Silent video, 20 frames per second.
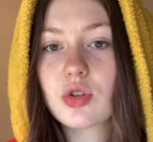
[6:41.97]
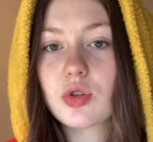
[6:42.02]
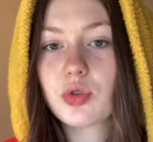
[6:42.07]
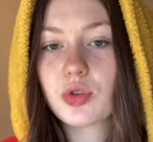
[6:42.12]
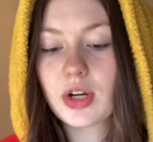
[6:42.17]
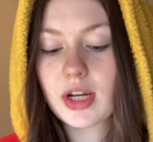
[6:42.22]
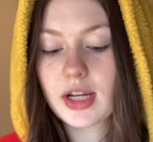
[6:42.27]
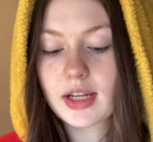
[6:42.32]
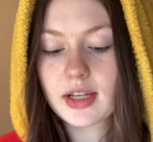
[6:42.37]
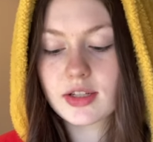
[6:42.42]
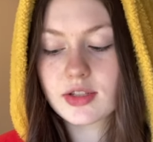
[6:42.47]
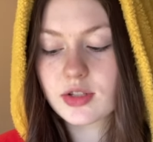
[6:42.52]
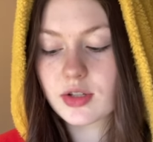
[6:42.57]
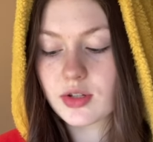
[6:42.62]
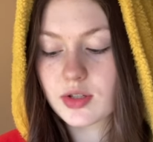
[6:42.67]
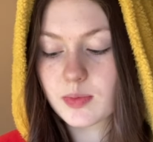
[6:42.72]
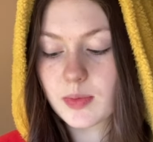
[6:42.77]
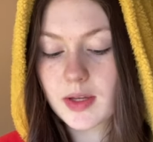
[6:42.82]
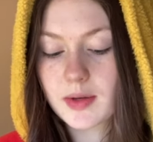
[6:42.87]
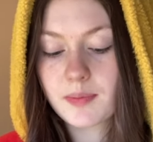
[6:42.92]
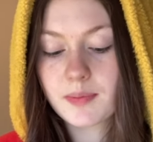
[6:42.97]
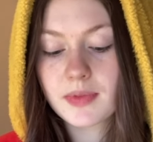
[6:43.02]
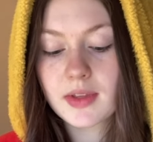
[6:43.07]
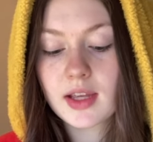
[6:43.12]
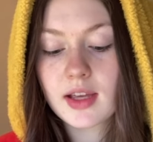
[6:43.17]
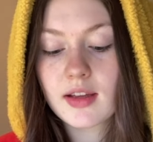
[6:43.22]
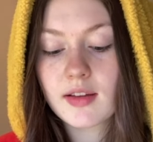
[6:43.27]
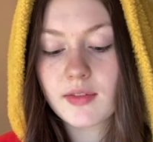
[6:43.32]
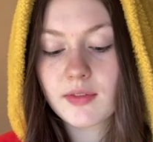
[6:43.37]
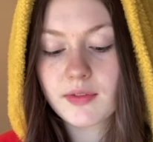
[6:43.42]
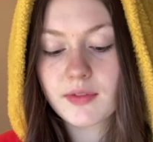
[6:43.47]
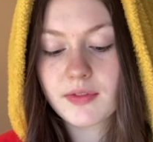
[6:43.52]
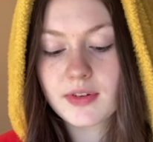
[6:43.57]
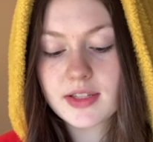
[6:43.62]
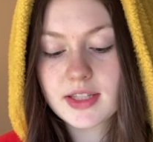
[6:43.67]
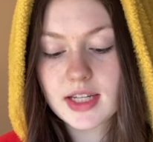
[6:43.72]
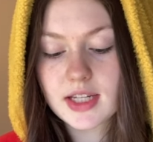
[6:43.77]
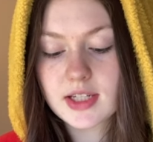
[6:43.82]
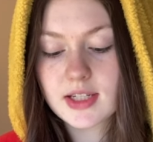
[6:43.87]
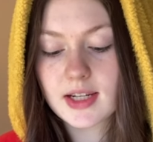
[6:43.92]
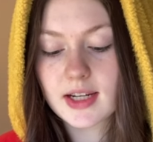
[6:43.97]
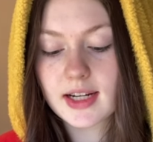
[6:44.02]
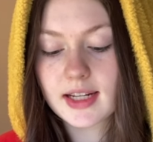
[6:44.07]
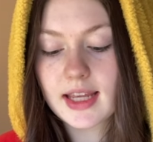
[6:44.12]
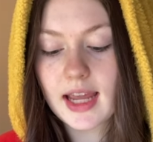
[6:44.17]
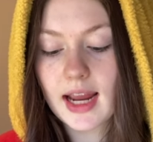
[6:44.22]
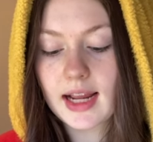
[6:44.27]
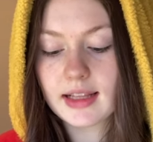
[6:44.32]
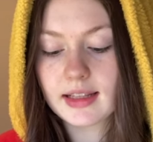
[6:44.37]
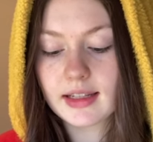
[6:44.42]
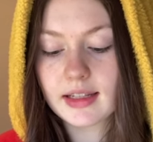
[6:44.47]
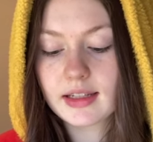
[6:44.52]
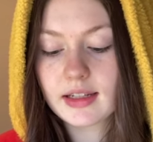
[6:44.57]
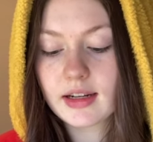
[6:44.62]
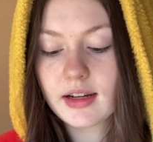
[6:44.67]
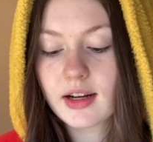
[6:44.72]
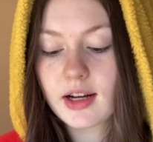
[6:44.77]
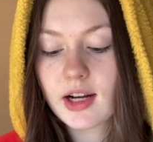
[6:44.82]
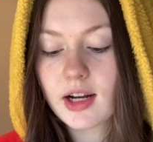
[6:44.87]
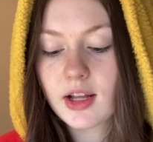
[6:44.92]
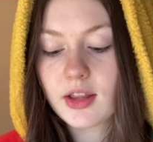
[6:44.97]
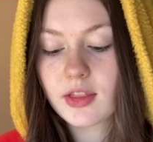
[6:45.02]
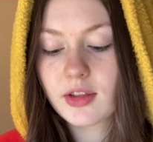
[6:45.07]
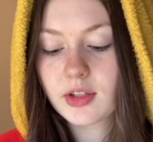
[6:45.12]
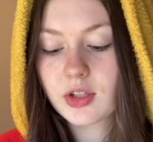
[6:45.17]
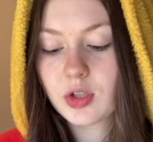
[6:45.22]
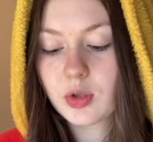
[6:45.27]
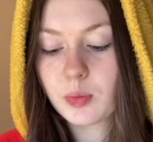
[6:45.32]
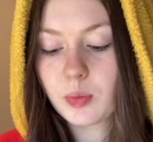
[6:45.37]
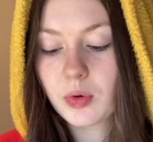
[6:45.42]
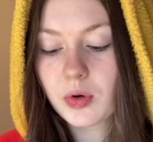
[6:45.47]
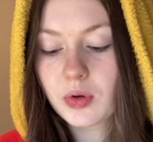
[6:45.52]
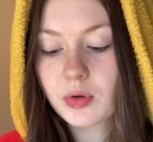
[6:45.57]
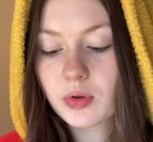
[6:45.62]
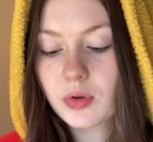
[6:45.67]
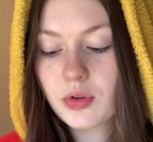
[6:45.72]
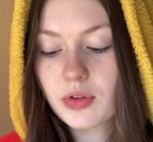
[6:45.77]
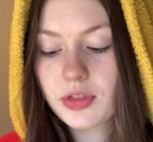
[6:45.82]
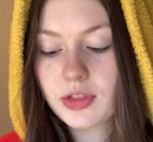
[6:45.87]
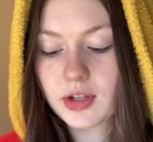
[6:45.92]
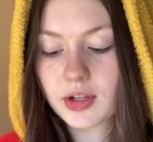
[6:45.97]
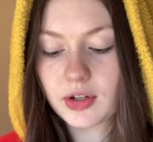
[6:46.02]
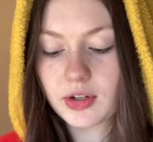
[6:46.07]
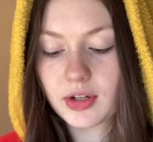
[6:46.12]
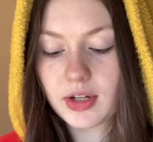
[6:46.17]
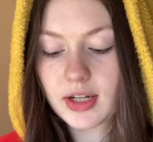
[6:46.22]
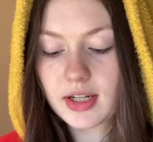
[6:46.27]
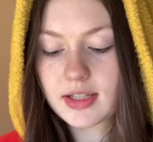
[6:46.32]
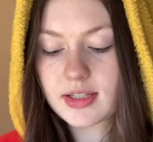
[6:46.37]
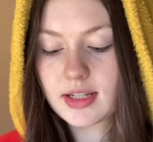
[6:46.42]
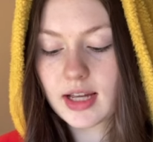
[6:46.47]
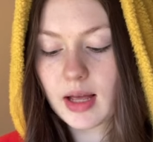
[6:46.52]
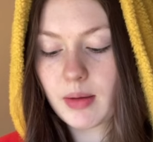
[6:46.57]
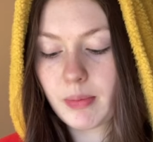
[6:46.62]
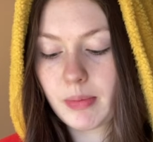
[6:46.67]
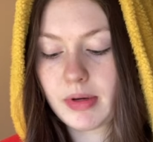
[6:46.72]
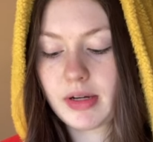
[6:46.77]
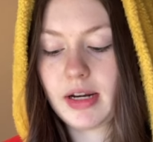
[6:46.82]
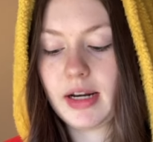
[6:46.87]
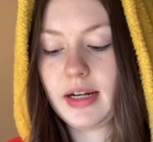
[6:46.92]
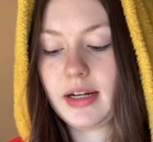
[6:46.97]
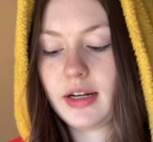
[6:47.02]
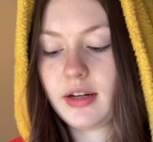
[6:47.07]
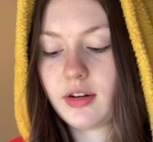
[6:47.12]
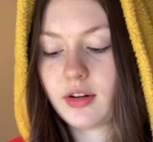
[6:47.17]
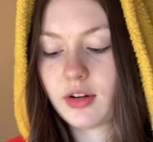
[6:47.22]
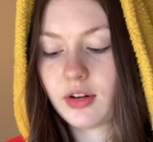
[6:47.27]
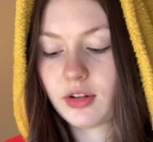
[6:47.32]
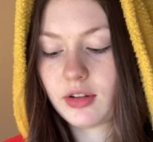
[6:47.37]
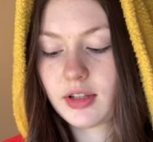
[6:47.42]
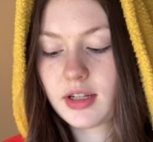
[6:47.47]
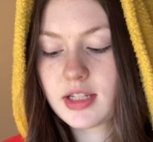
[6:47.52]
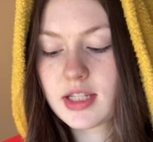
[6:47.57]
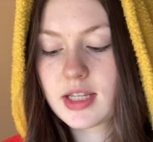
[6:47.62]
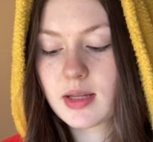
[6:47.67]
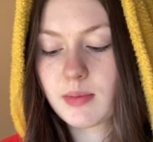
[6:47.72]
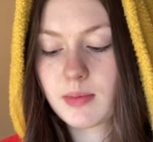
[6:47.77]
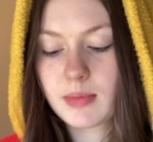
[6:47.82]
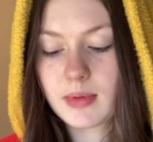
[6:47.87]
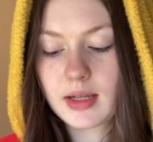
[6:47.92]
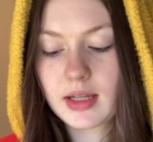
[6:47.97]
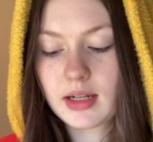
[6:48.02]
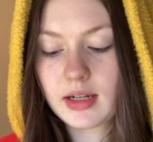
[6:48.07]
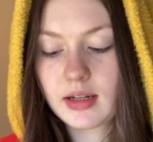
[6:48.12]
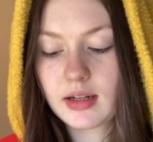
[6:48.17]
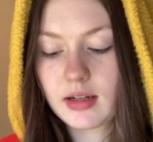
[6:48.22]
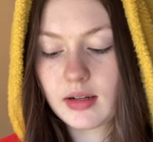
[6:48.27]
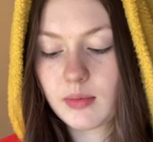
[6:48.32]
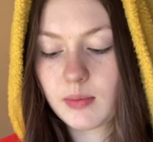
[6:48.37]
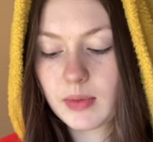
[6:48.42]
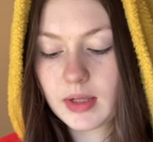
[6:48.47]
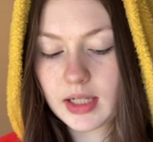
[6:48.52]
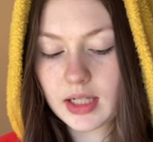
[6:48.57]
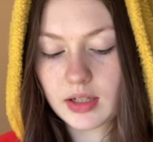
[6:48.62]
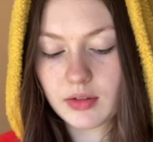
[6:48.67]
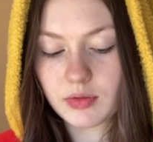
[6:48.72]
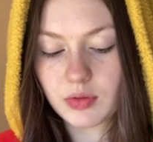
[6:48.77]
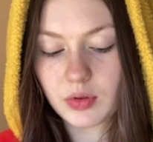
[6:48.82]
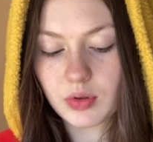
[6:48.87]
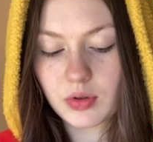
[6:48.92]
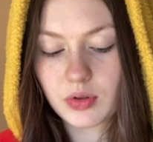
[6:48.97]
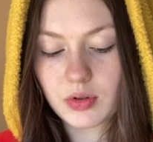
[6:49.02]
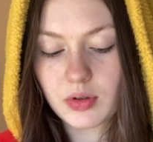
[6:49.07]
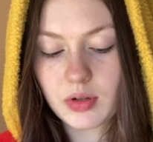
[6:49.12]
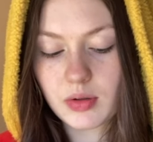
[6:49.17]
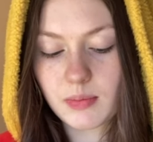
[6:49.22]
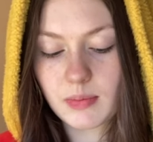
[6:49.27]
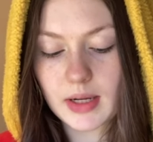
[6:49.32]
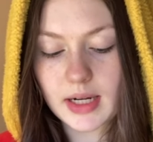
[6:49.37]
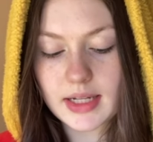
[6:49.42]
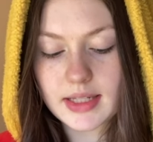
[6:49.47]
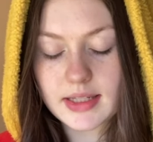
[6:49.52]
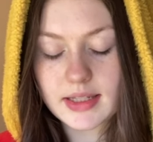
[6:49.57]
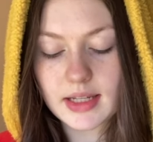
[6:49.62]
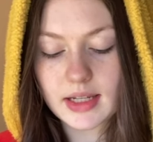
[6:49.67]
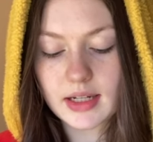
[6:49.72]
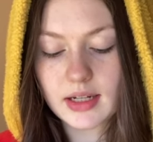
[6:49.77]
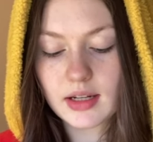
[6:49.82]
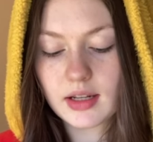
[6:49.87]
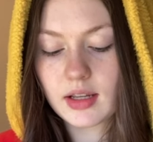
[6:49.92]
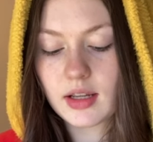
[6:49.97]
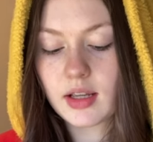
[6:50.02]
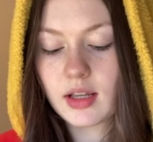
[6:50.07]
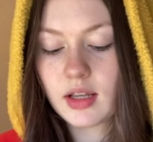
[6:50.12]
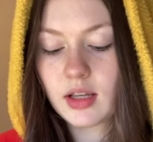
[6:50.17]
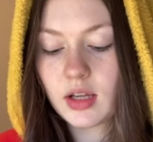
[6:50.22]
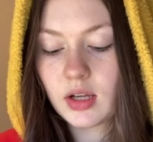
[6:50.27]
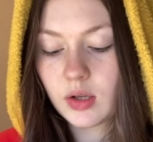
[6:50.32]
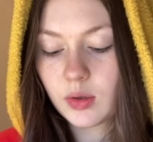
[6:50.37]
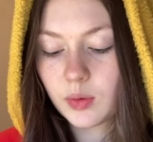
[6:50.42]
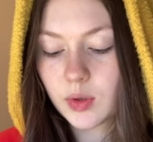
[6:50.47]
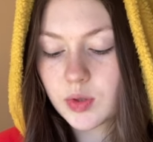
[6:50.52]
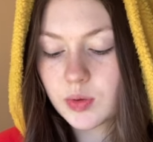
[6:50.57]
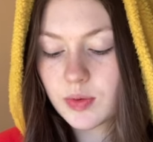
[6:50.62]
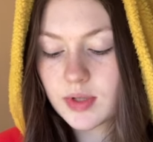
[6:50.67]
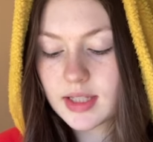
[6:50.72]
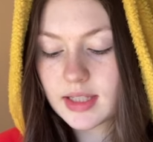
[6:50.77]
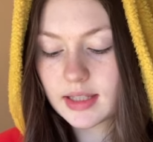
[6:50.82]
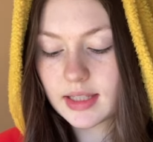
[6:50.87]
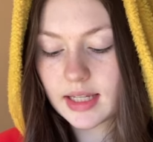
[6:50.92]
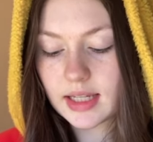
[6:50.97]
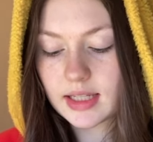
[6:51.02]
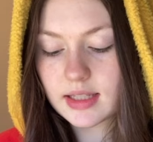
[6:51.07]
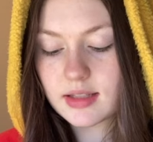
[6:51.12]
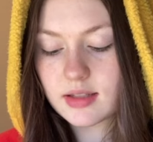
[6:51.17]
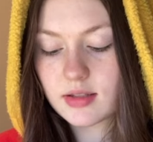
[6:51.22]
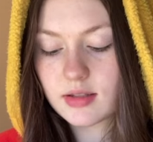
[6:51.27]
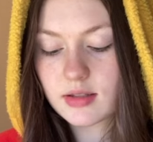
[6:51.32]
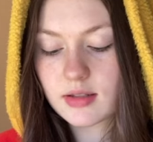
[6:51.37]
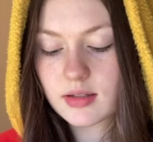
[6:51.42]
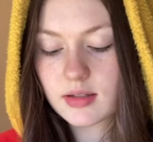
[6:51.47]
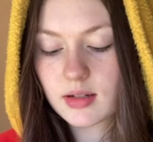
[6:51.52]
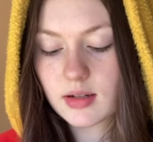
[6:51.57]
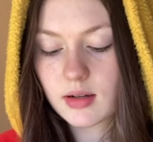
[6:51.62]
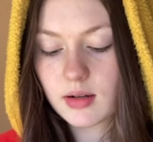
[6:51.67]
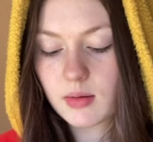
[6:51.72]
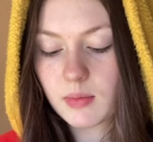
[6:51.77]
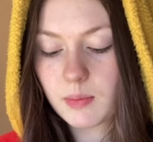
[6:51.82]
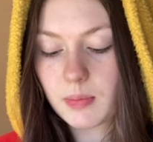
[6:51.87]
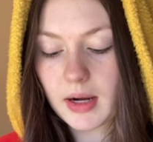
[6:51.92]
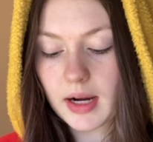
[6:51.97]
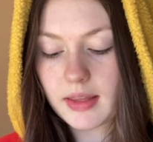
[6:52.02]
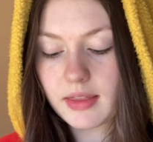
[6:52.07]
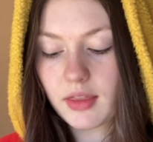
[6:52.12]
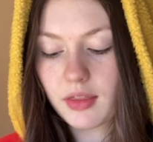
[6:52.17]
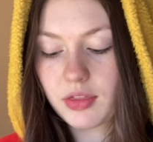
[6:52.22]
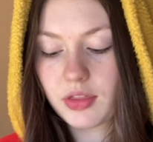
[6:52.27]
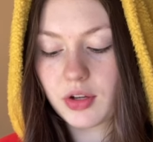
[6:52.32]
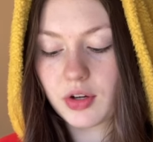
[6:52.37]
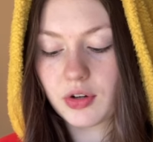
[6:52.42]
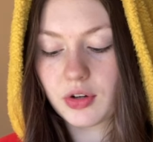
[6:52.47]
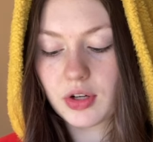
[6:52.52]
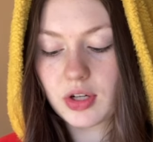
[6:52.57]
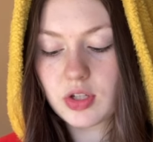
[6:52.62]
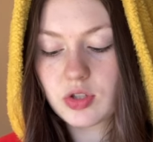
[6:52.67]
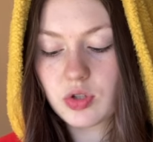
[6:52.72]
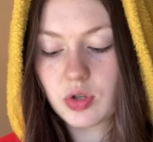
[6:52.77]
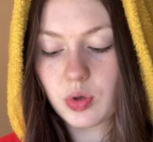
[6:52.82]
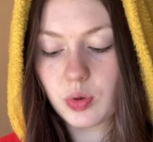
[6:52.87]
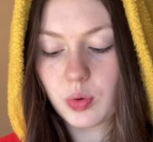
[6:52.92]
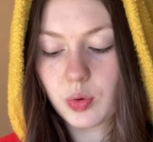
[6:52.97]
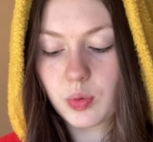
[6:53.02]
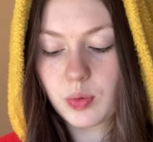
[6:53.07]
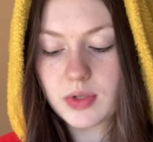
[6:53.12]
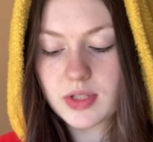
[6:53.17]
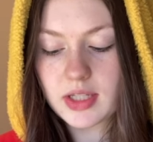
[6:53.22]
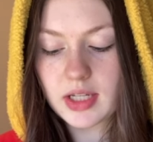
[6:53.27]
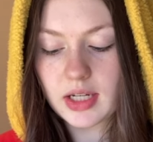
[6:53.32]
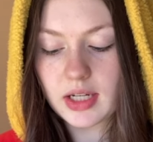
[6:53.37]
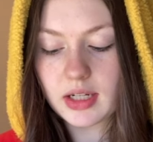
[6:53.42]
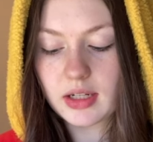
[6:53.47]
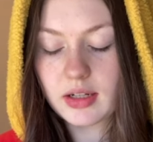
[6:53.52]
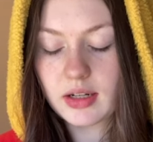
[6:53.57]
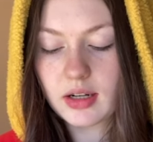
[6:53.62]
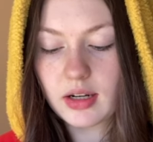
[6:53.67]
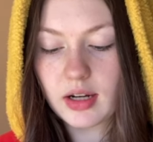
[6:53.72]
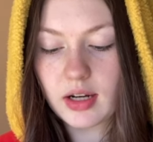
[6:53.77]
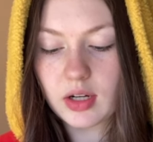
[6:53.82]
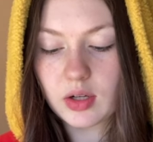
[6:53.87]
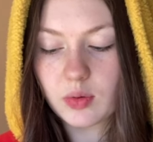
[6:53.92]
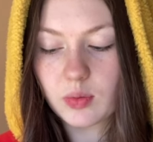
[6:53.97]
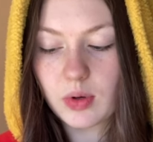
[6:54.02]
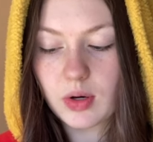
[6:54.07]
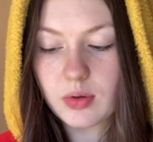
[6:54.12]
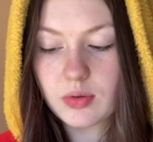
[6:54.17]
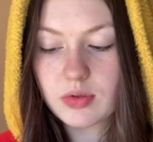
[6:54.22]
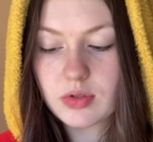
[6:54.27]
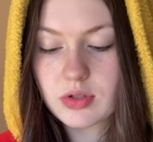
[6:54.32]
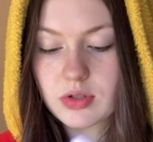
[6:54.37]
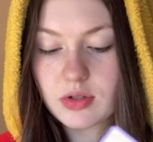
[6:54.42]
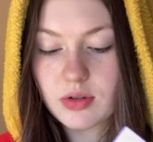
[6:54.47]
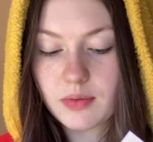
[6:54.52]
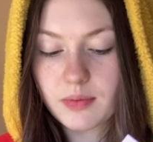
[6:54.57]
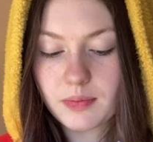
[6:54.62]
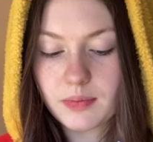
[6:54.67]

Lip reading: Greeks, physician Galen, the humoral theory dominated early to mid-medieval medicine, which was linked by the theory to cuisine, unquote.